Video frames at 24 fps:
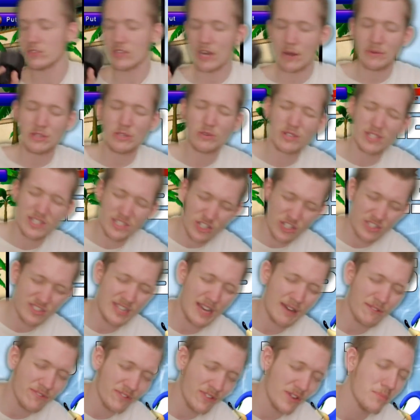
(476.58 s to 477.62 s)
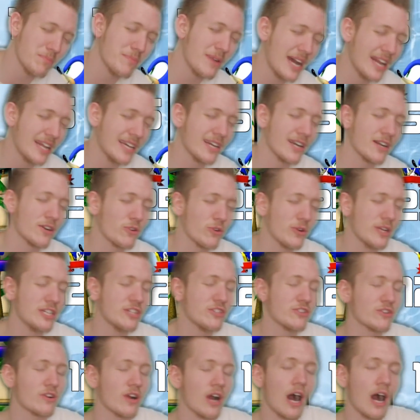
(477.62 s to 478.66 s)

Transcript: that way you can just have fun petting a creature